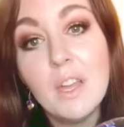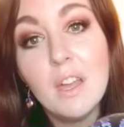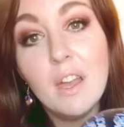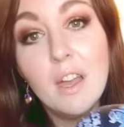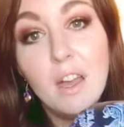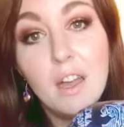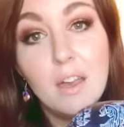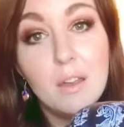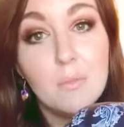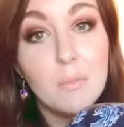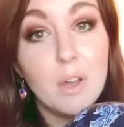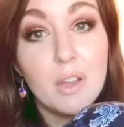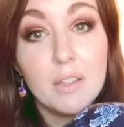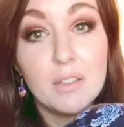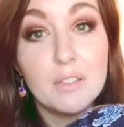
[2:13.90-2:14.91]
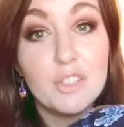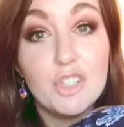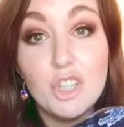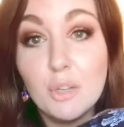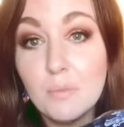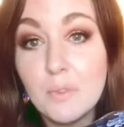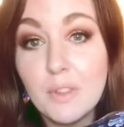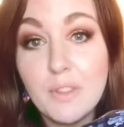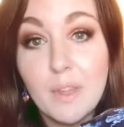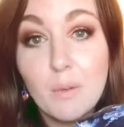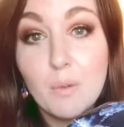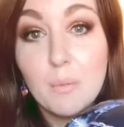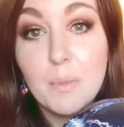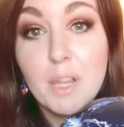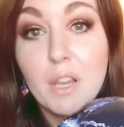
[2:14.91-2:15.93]
Um, I assumed that they
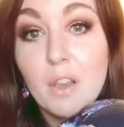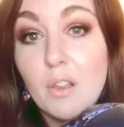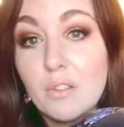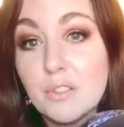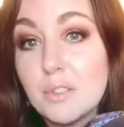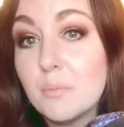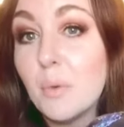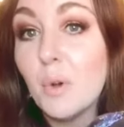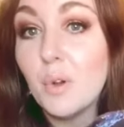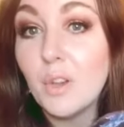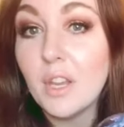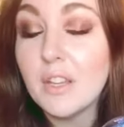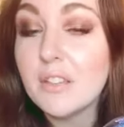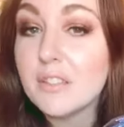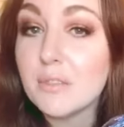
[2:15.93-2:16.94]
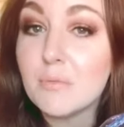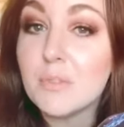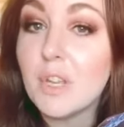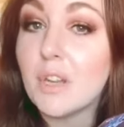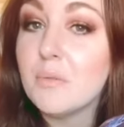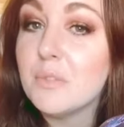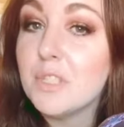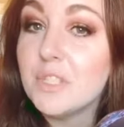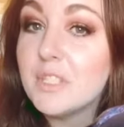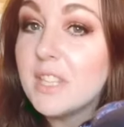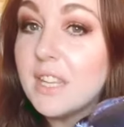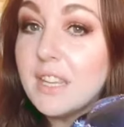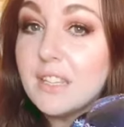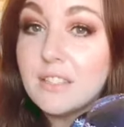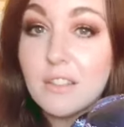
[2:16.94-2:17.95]
would be a lot smaller. Sometimes you
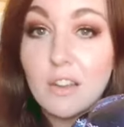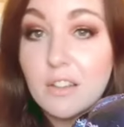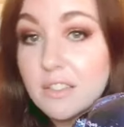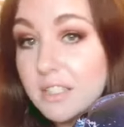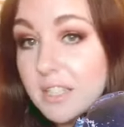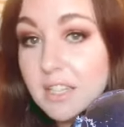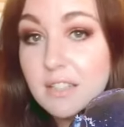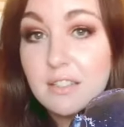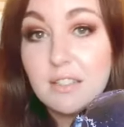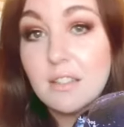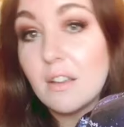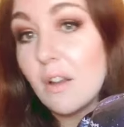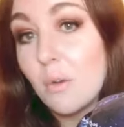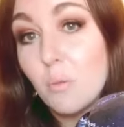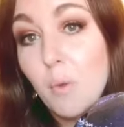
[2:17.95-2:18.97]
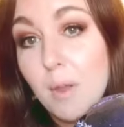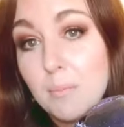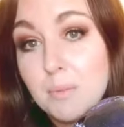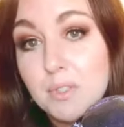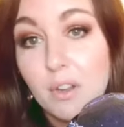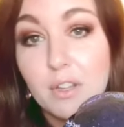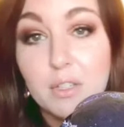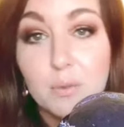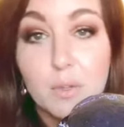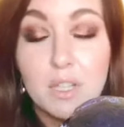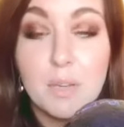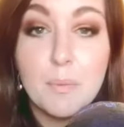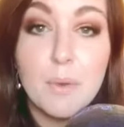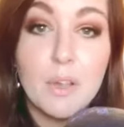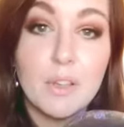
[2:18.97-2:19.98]
see sizes on websites when
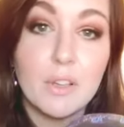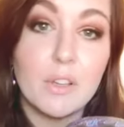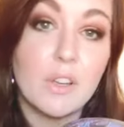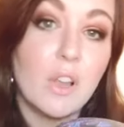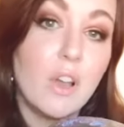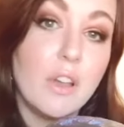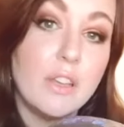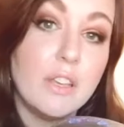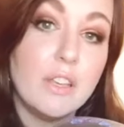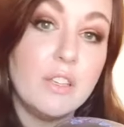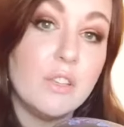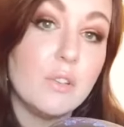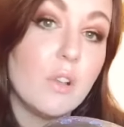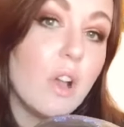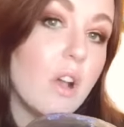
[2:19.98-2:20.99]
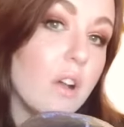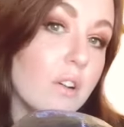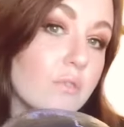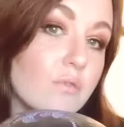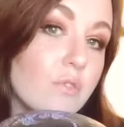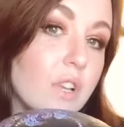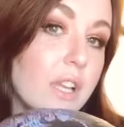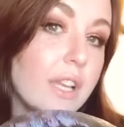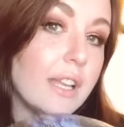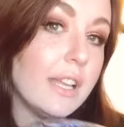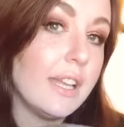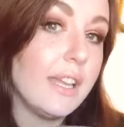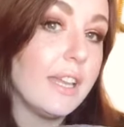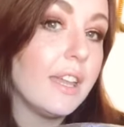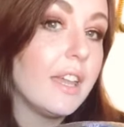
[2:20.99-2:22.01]
you're buying online and you can't
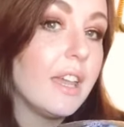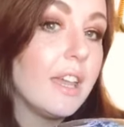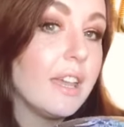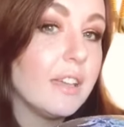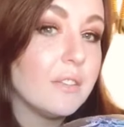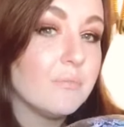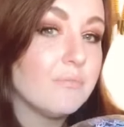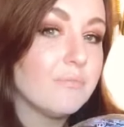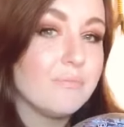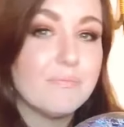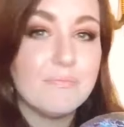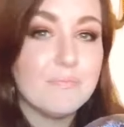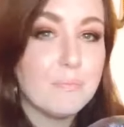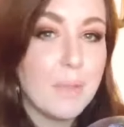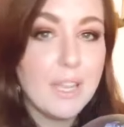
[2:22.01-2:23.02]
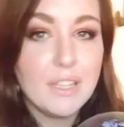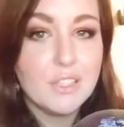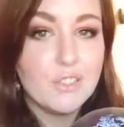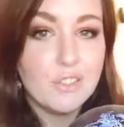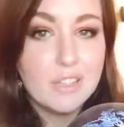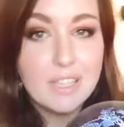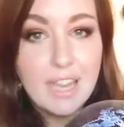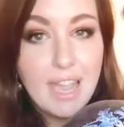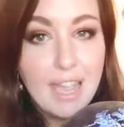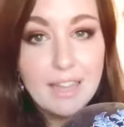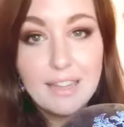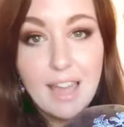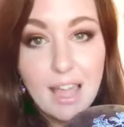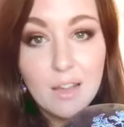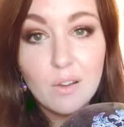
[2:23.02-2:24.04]
really picture in your head
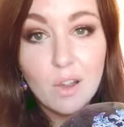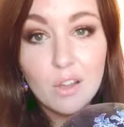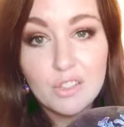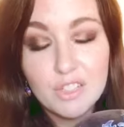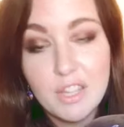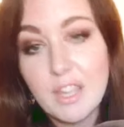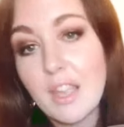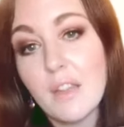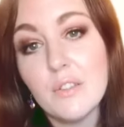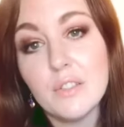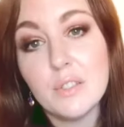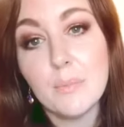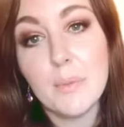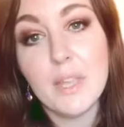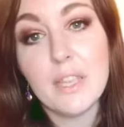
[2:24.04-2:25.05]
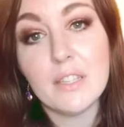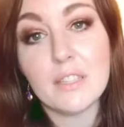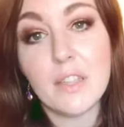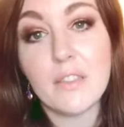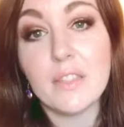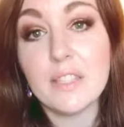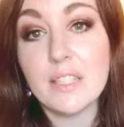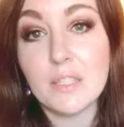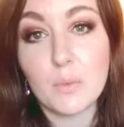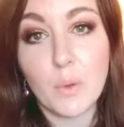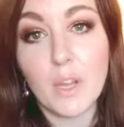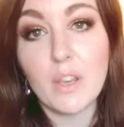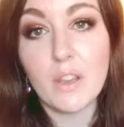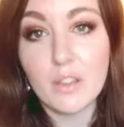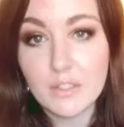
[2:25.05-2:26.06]
how large they're going to be. So this is why
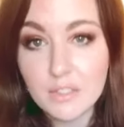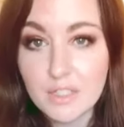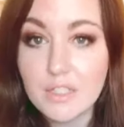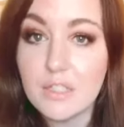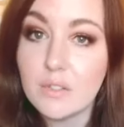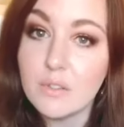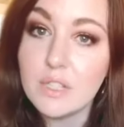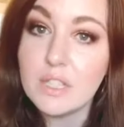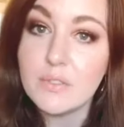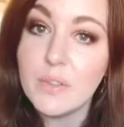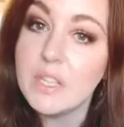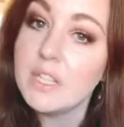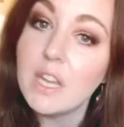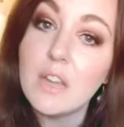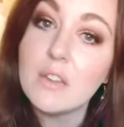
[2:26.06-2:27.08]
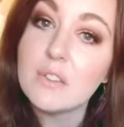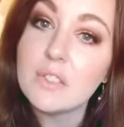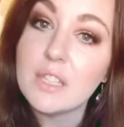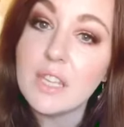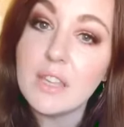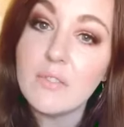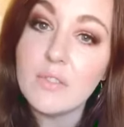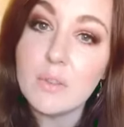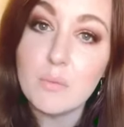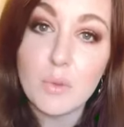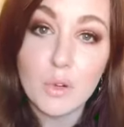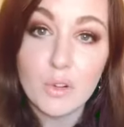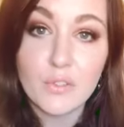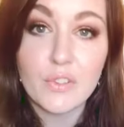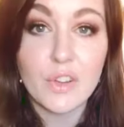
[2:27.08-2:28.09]
I like to do these videos to give you
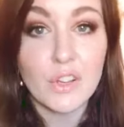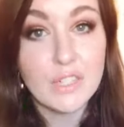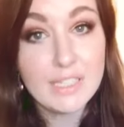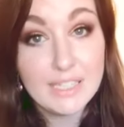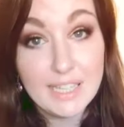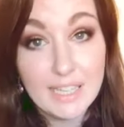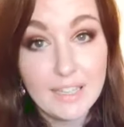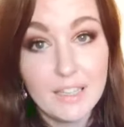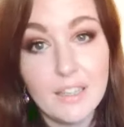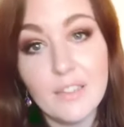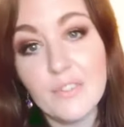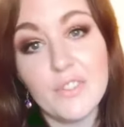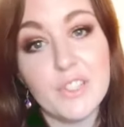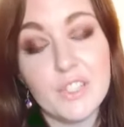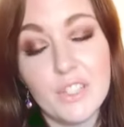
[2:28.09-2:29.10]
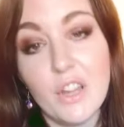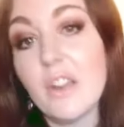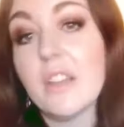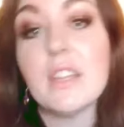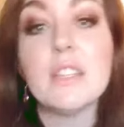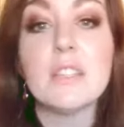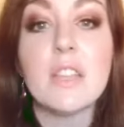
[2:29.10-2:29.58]
more of an idea of the size.